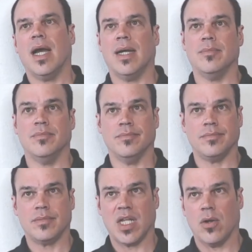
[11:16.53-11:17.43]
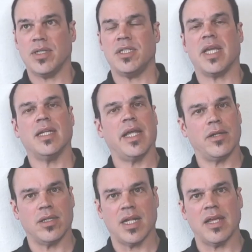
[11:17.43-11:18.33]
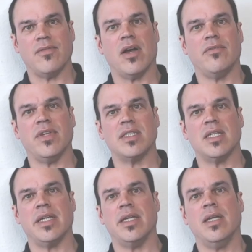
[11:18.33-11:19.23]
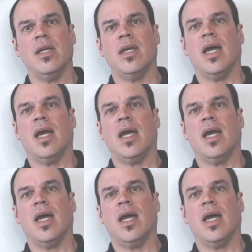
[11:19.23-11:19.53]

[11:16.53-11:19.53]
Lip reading: As you get later in life, obviously,